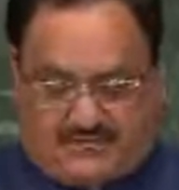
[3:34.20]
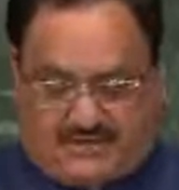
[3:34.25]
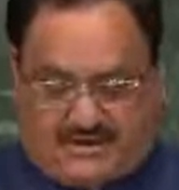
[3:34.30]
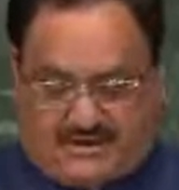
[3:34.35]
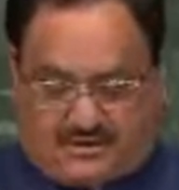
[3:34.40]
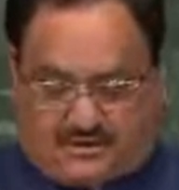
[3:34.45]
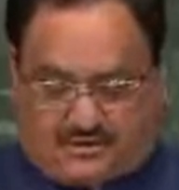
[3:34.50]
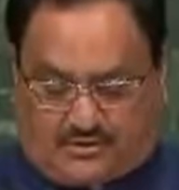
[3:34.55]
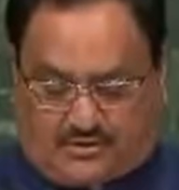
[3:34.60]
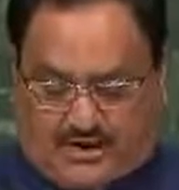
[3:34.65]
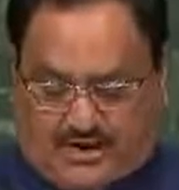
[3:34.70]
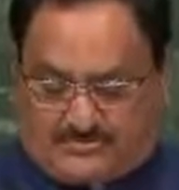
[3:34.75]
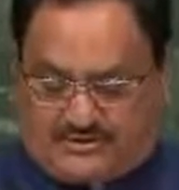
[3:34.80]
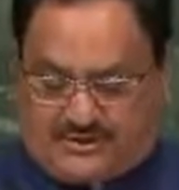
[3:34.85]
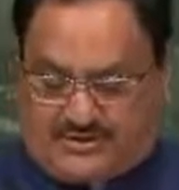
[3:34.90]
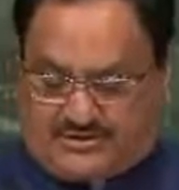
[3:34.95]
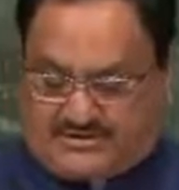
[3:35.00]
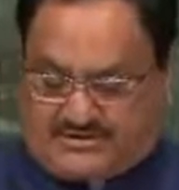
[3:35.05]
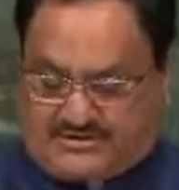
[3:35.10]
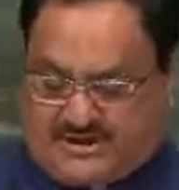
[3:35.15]
We are
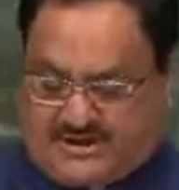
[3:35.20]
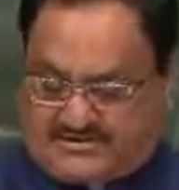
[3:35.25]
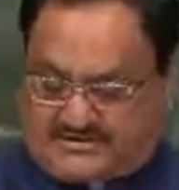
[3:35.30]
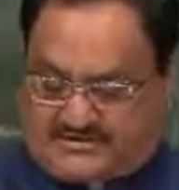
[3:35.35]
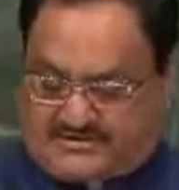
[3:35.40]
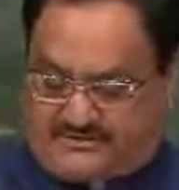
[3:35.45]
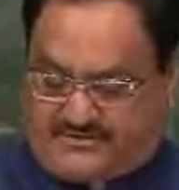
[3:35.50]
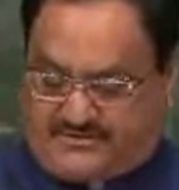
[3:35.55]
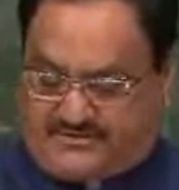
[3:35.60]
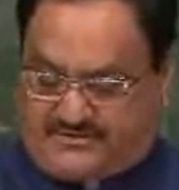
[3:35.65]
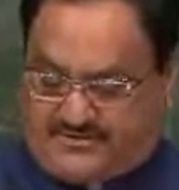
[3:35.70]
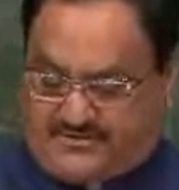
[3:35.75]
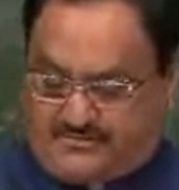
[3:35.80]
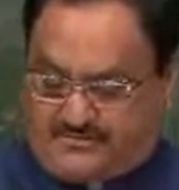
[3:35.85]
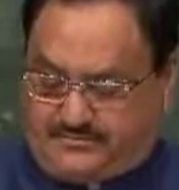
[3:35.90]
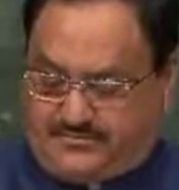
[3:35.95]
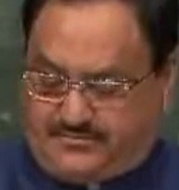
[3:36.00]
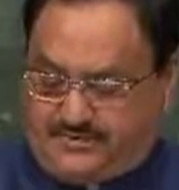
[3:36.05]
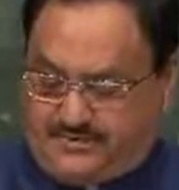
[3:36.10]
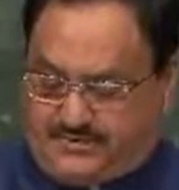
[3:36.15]
collaborating actively
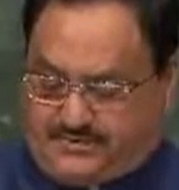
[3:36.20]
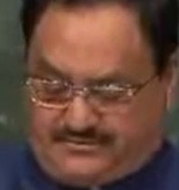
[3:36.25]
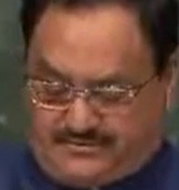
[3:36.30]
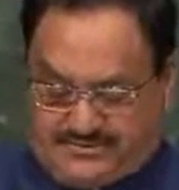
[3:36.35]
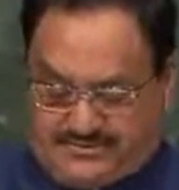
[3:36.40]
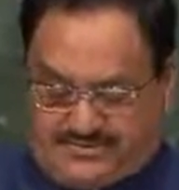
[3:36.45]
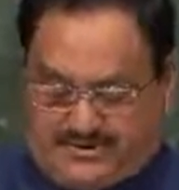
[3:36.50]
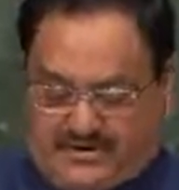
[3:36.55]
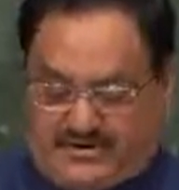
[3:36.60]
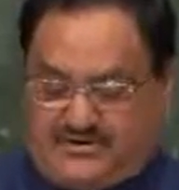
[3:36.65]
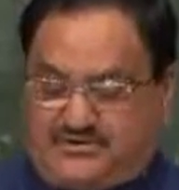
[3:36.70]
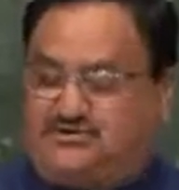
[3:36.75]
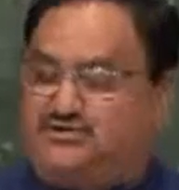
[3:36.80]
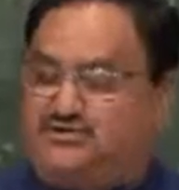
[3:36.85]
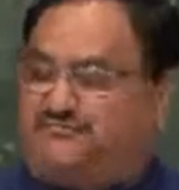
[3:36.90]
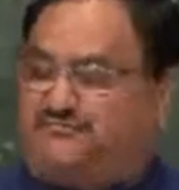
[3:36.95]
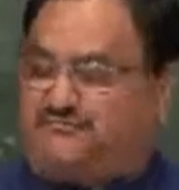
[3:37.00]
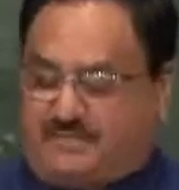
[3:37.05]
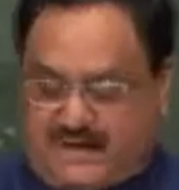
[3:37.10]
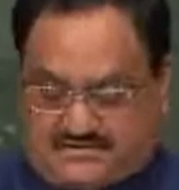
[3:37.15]
with a
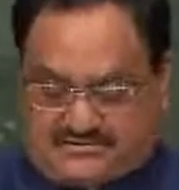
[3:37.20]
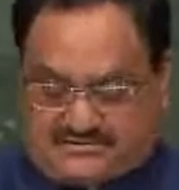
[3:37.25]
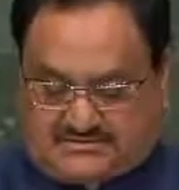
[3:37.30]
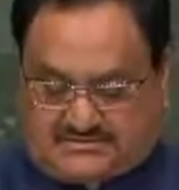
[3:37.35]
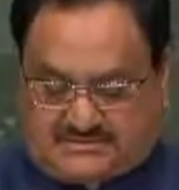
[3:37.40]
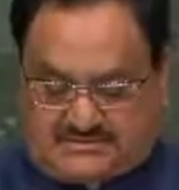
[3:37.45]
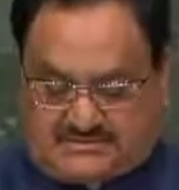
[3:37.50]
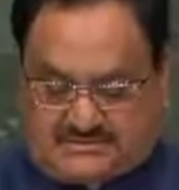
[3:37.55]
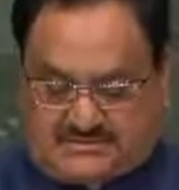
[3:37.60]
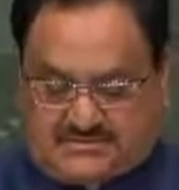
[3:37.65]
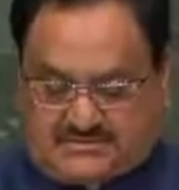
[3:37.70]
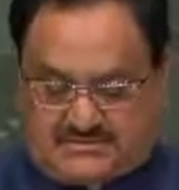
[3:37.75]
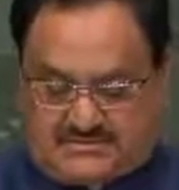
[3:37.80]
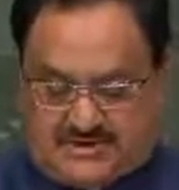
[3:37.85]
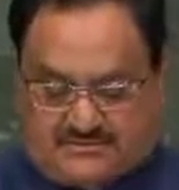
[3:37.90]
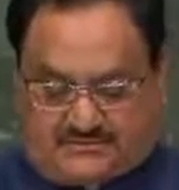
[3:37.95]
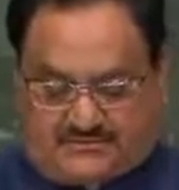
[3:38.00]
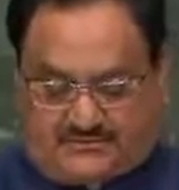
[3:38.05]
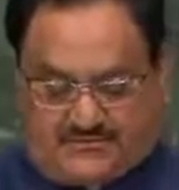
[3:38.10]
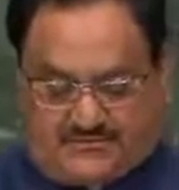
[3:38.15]
range of partner
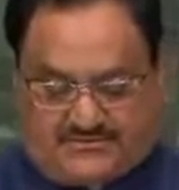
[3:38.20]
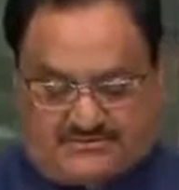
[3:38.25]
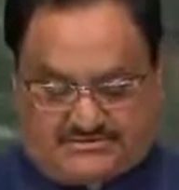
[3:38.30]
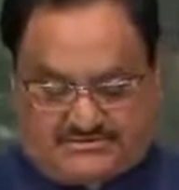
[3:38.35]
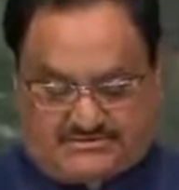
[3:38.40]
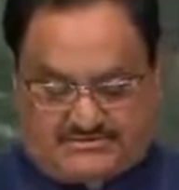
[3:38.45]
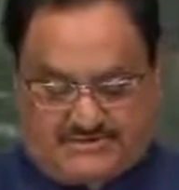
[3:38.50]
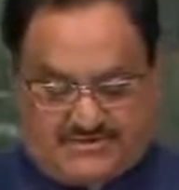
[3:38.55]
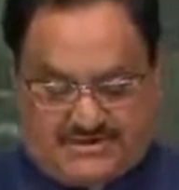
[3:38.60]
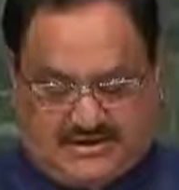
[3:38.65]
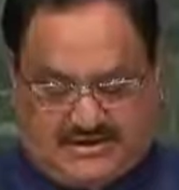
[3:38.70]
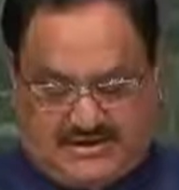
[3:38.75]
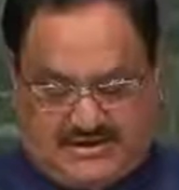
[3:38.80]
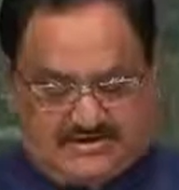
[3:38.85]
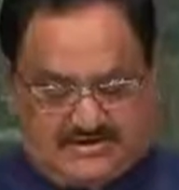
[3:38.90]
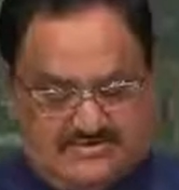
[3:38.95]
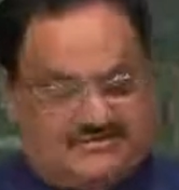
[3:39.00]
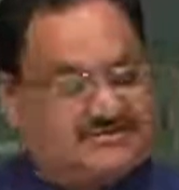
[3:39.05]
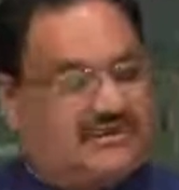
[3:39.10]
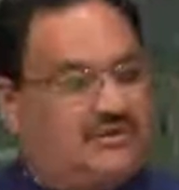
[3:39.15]
countries
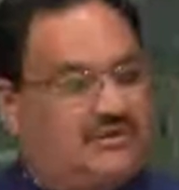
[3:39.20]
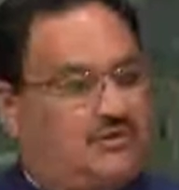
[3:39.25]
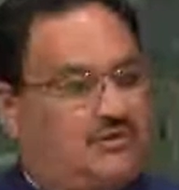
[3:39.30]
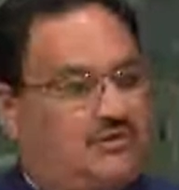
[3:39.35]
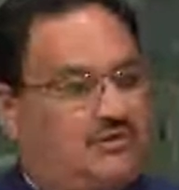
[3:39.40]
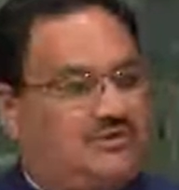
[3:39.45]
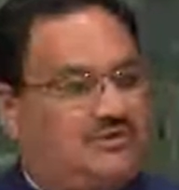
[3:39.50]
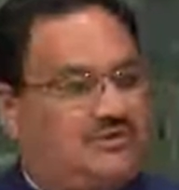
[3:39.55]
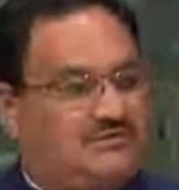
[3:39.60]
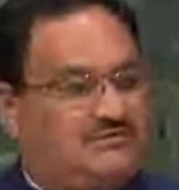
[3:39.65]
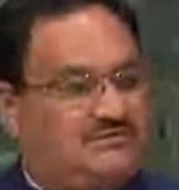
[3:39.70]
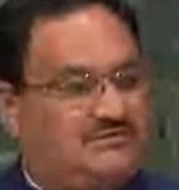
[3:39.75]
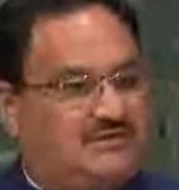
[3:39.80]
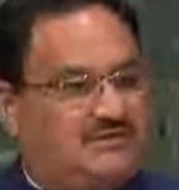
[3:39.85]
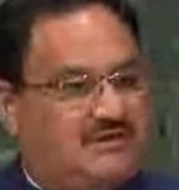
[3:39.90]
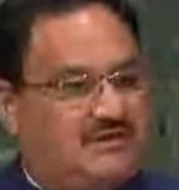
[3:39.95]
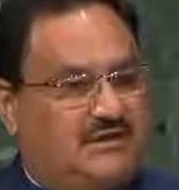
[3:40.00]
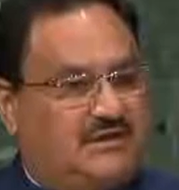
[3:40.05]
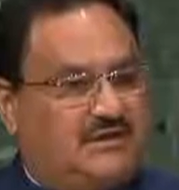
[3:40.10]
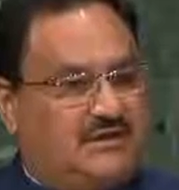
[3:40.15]
and
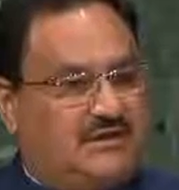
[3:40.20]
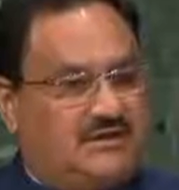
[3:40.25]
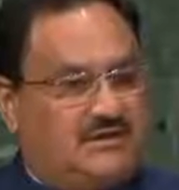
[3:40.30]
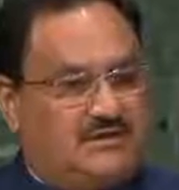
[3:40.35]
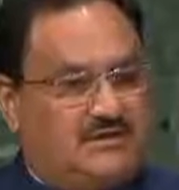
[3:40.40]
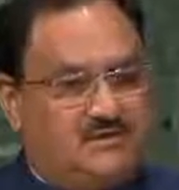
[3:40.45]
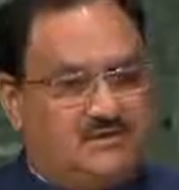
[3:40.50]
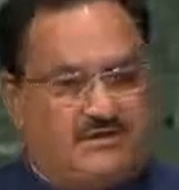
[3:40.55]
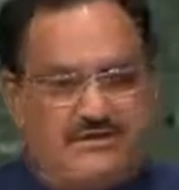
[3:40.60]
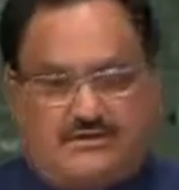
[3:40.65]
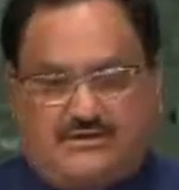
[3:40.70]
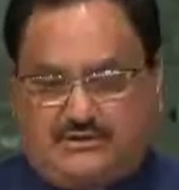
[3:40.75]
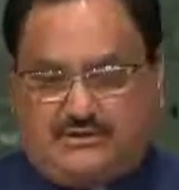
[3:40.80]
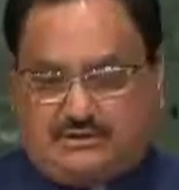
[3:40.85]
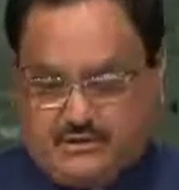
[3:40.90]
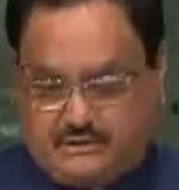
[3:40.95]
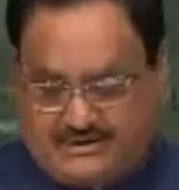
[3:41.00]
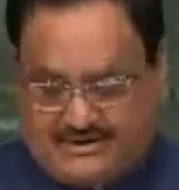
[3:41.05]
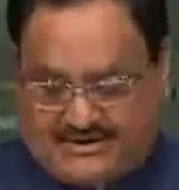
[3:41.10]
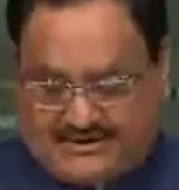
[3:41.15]
stakeholders, including
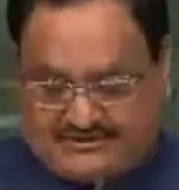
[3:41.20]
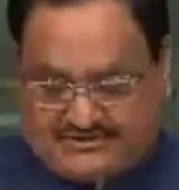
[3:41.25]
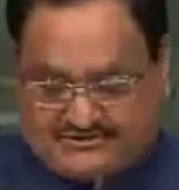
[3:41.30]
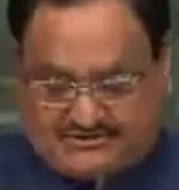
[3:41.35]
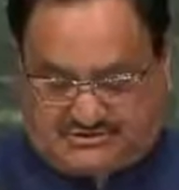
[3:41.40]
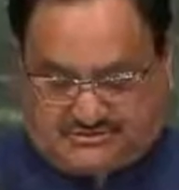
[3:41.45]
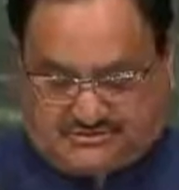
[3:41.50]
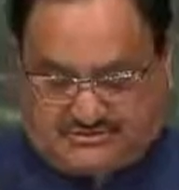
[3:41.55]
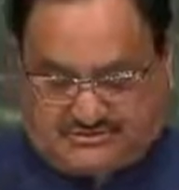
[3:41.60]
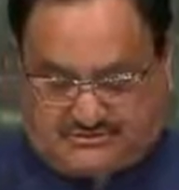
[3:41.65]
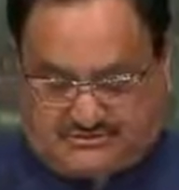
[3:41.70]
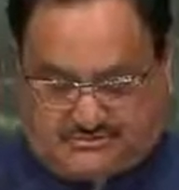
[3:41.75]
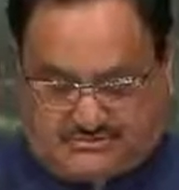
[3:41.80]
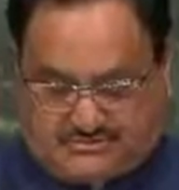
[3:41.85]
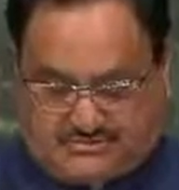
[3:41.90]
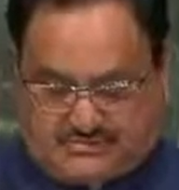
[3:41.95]
UNH.